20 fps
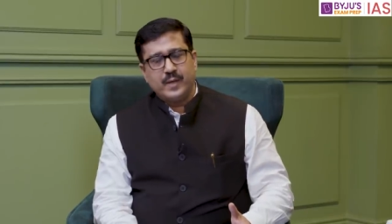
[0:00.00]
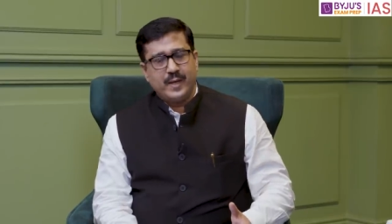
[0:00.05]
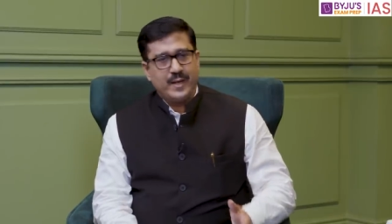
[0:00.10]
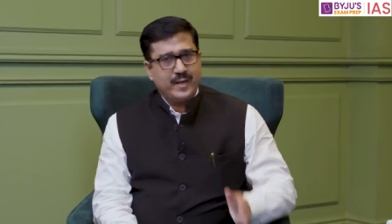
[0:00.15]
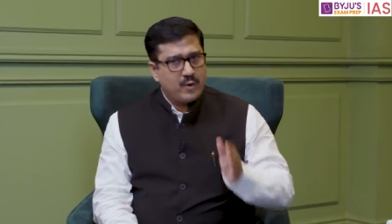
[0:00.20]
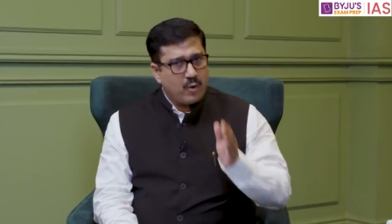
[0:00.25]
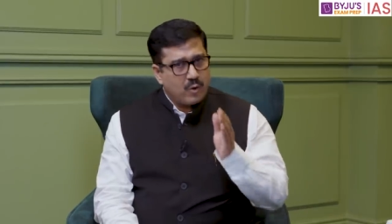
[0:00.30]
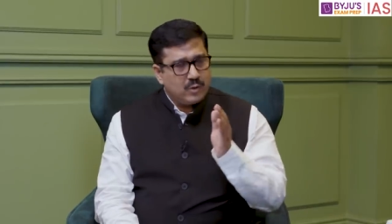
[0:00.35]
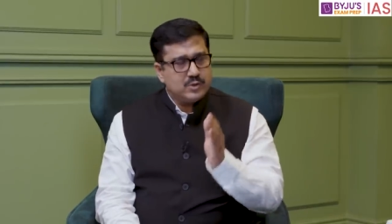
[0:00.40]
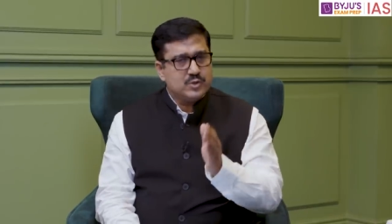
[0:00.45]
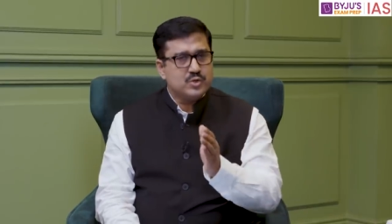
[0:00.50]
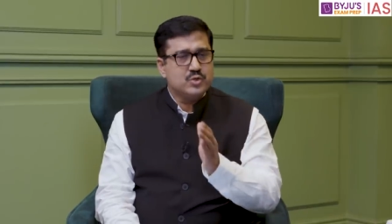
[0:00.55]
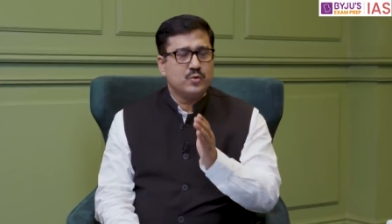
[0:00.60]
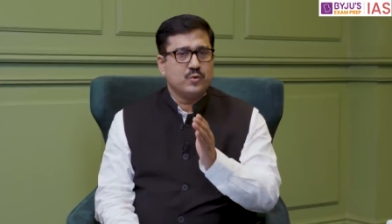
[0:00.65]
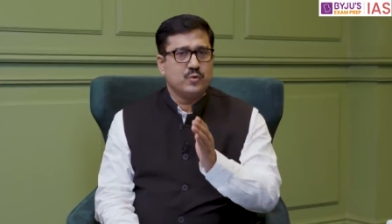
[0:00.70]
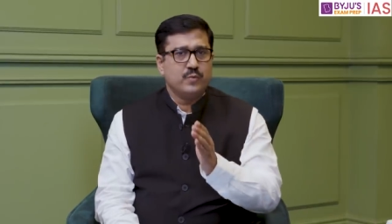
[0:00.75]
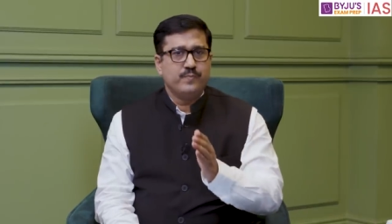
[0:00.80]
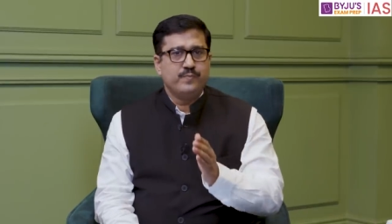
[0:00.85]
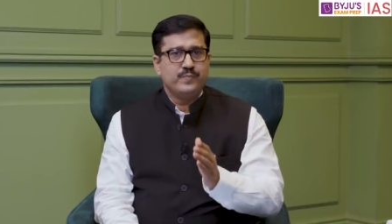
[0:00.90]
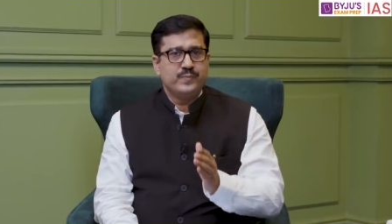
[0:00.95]
and
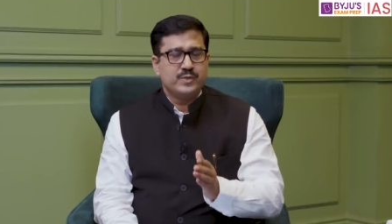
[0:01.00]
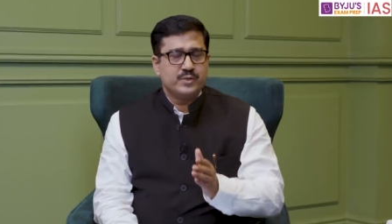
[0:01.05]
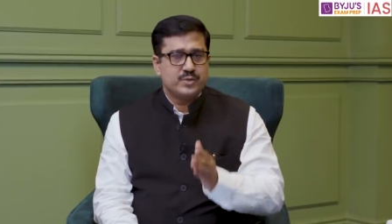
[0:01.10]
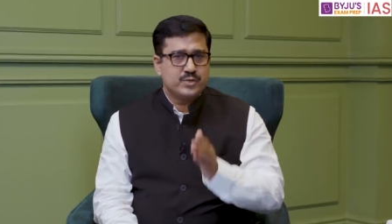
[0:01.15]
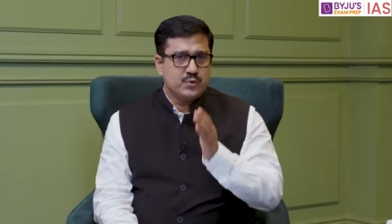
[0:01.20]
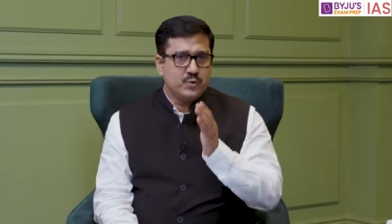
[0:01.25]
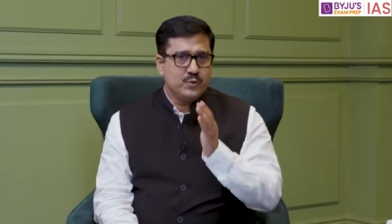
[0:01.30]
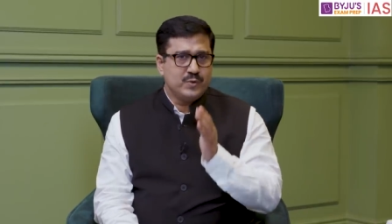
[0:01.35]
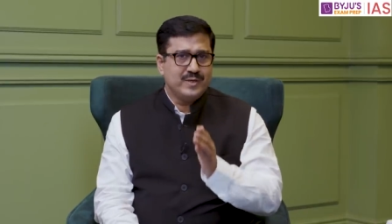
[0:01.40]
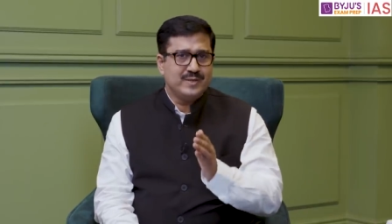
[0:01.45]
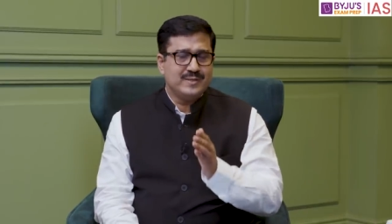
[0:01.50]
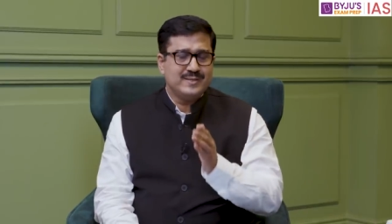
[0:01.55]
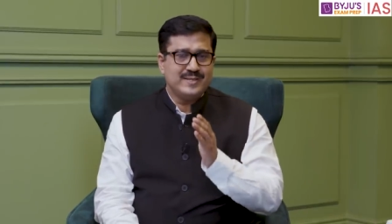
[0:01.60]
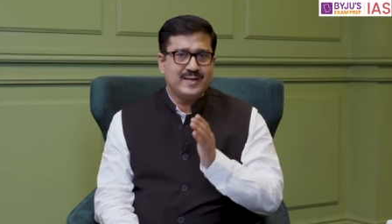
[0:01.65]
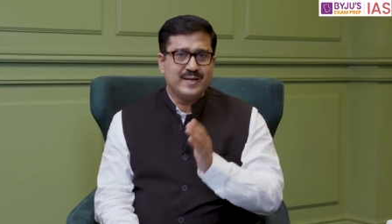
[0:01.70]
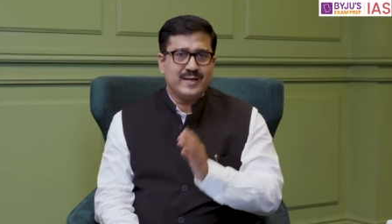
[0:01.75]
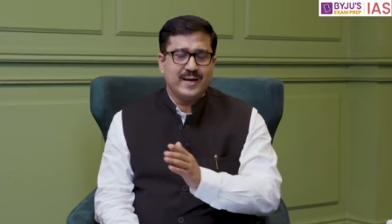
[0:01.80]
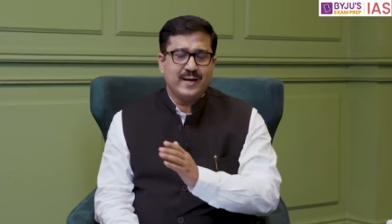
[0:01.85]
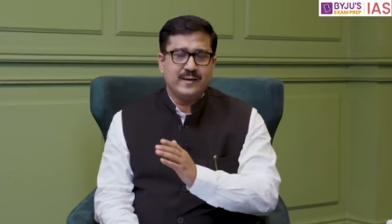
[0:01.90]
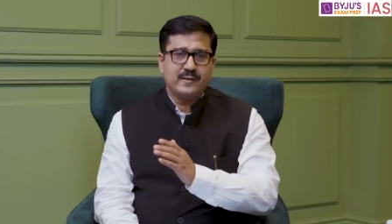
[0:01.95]
also students,
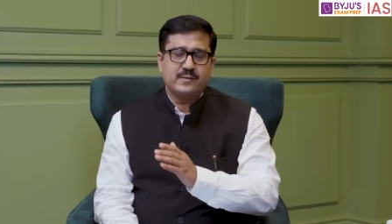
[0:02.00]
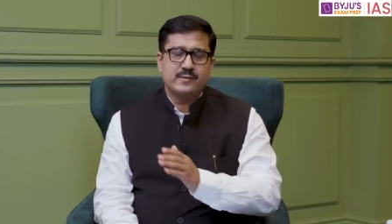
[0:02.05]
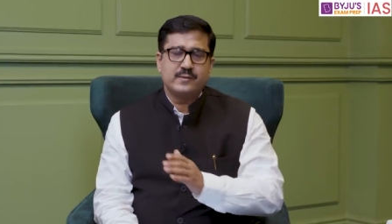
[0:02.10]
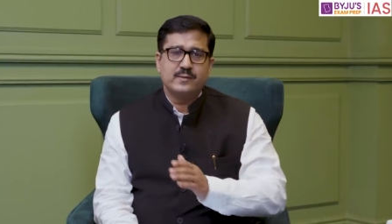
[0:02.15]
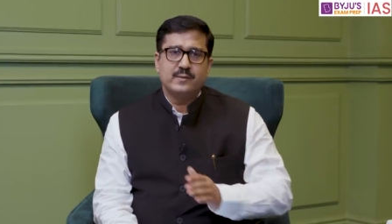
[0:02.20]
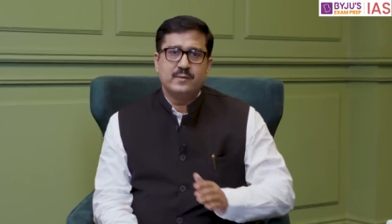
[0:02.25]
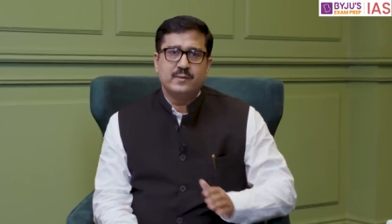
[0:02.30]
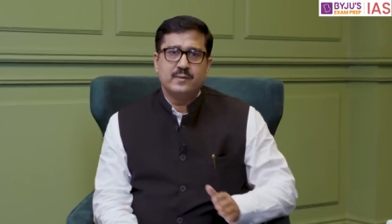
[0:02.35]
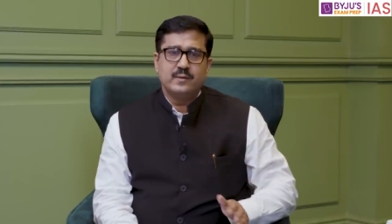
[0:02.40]
they get